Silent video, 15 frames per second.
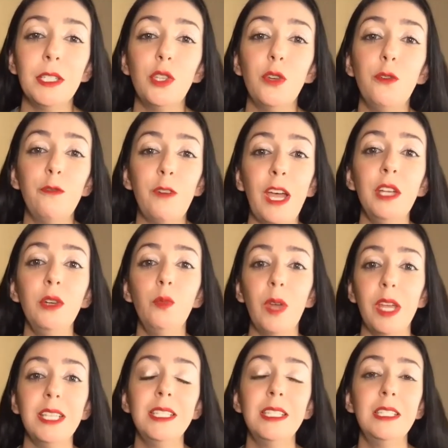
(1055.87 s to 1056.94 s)
So find
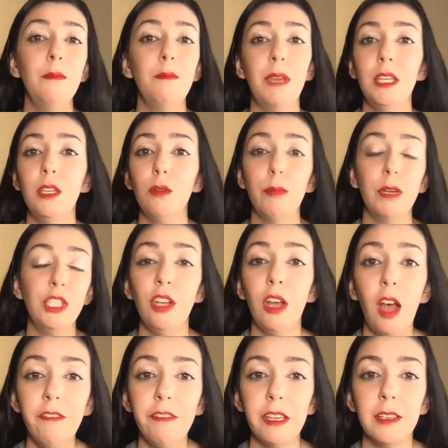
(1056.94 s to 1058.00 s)
ways to make your budget
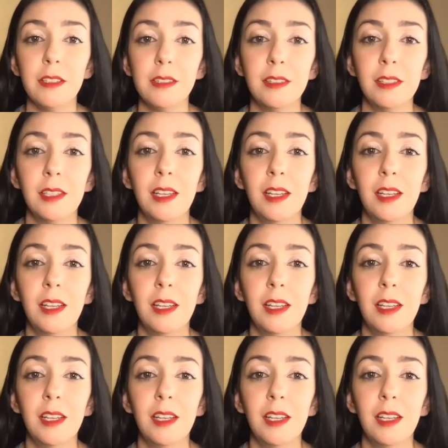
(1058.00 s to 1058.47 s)
obvious.